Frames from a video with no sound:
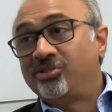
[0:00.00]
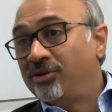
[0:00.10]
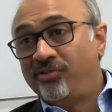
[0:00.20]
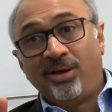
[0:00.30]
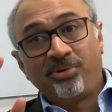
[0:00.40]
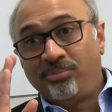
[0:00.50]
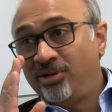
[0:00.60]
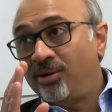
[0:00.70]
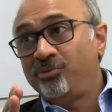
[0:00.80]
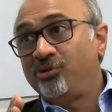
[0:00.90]
if I'm
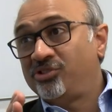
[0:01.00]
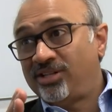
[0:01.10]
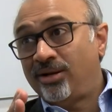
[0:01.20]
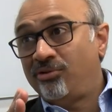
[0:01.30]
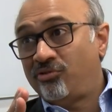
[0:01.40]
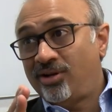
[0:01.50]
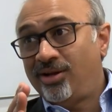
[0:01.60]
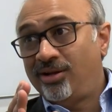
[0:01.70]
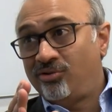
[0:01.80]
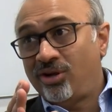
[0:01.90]
coming up to
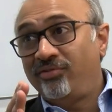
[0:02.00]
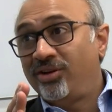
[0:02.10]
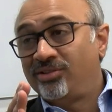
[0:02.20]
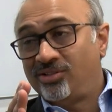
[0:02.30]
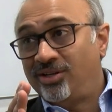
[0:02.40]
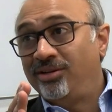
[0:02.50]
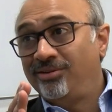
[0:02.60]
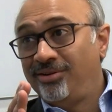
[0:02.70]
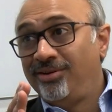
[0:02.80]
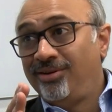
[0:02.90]
a traffic sign,
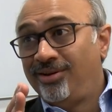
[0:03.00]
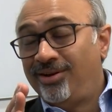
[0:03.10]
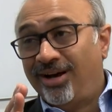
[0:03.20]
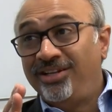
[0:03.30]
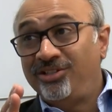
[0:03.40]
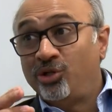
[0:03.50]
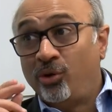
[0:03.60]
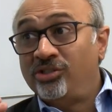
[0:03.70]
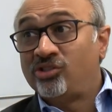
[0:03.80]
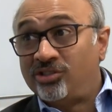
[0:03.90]
I need to know
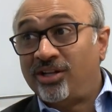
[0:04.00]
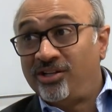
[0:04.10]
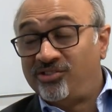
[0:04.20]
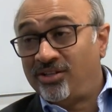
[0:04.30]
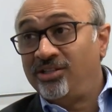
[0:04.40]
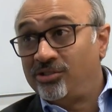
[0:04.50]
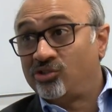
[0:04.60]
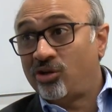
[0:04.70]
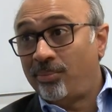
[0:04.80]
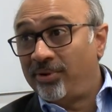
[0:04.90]
instantaneously I need to
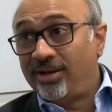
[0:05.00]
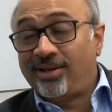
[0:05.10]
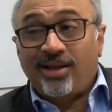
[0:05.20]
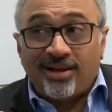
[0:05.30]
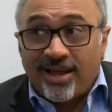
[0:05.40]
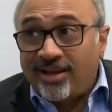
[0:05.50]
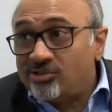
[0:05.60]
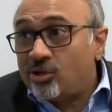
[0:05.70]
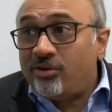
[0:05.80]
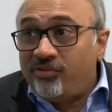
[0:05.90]
stop. It can
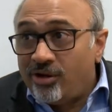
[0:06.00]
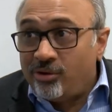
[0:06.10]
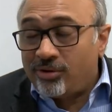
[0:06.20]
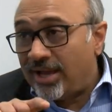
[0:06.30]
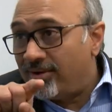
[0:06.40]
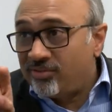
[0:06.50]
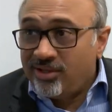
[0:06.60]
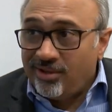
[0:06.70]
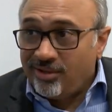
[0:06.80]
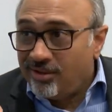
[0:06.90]
sort of, you know, have
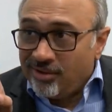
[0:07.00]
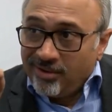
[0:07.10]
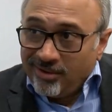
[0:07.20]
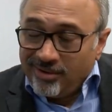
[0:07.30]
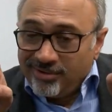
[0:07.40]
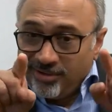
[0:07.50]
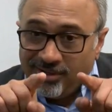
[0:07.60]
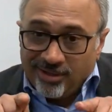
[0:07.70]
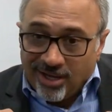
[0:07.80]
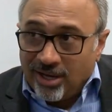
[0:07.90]
the
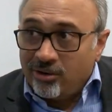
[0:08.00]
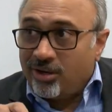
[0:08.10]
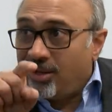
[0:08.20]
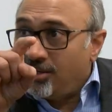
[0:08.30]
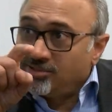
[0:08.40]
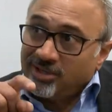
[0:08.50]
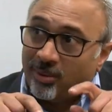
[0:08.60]
hourglass and